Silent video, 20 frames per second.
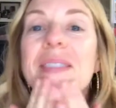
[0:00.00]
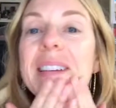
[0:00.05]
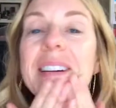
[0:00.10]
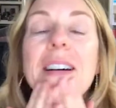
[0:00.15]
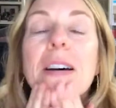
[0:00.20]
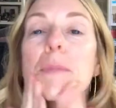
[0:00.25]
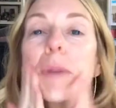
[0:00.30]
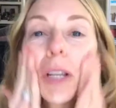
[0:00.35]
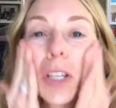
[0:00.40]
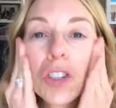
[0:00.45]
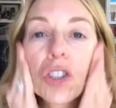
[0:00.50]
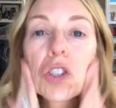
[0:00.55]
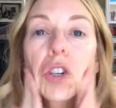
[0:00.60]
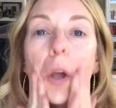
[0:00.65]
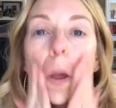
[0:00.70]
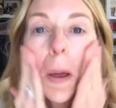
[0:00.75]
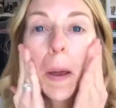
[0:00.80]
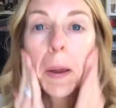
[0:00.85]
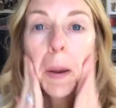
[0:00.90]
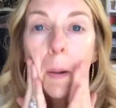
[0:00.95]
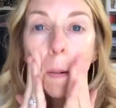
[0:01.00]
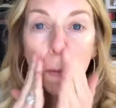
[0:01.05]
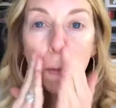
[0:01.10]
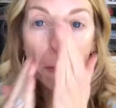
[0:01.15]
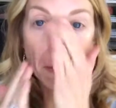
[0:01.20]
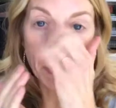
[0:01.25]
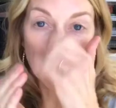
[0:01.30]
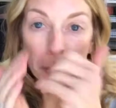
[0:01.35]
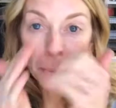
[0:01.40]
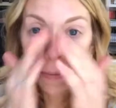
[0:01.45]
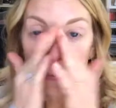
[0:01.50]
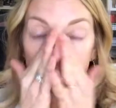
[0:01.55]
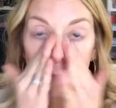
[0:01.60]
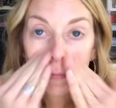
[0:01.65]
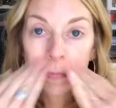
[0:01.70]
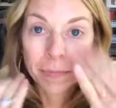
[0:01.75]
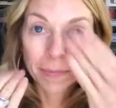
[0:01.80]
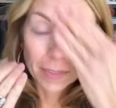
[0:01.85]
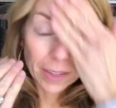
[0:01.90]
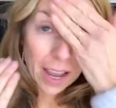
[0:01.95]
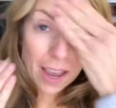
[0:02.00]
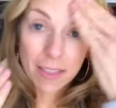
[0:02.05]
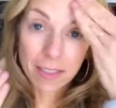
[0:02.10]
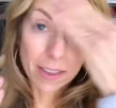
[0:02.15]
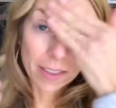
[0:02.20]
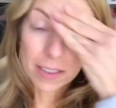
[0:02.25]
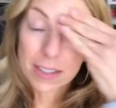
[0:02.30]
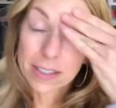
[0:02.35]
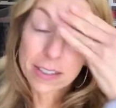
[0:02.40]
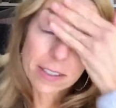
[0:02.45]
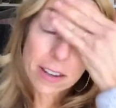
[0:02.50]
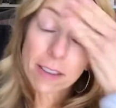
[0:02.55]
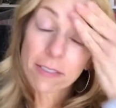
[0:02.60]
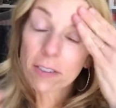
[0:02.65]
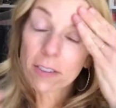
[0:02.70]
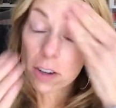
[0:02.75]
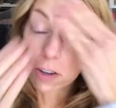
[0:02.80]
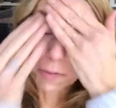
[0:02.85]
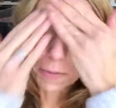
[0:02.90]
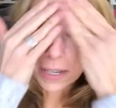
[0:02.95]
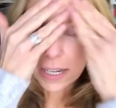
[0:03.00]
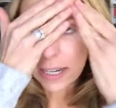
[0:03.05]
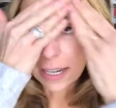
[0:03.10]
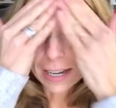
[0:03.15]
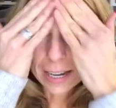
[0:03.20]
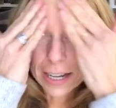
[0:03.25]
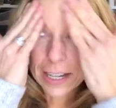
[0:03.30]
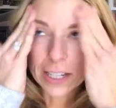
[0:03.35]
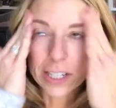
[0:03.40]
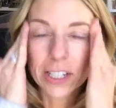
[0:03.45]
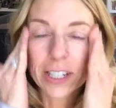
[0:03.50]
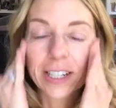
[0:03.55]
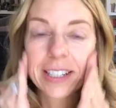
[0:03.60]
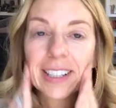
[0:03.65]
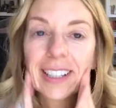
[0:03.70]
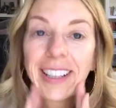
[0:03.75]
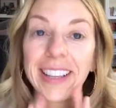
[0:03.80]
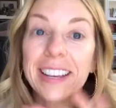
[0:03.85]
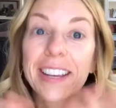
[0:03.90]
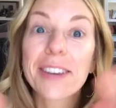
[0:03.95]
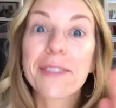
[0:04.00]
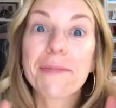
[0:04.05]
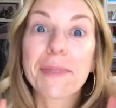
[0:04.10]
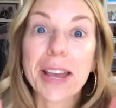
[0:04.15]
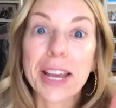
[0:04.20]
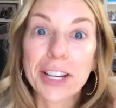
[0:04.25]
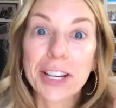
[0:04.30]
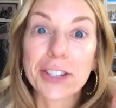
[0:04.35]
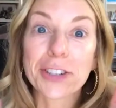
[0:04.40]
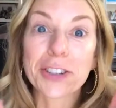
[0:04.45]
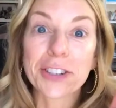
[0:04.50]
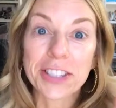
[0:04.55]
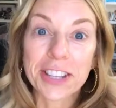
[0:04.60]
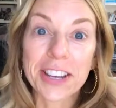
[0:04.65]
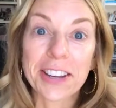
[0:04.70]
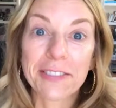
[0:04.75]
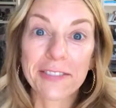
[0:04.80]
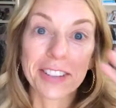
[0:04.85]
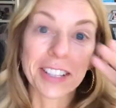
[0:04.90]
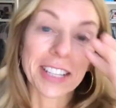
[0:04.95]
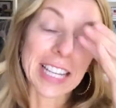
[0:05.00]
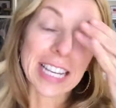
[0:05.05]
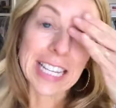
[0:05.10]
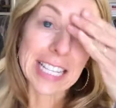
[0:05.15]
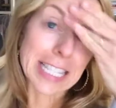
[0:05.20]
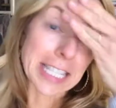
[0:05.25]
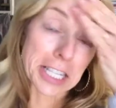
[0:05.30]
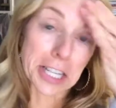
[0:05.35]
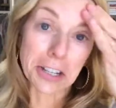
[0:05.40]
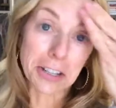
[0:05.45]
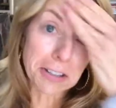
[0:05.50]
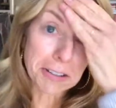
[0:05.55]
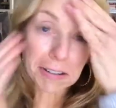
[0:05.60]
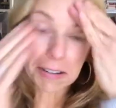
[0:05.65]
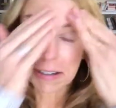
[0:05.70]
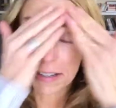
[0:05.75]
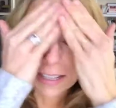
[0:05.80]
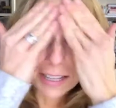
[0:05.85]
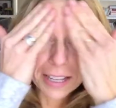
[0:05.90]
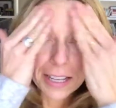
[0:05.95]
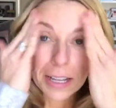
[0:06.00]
on my chin, and then this stuff, oh my gosh. Like it makes your skin feel like silk.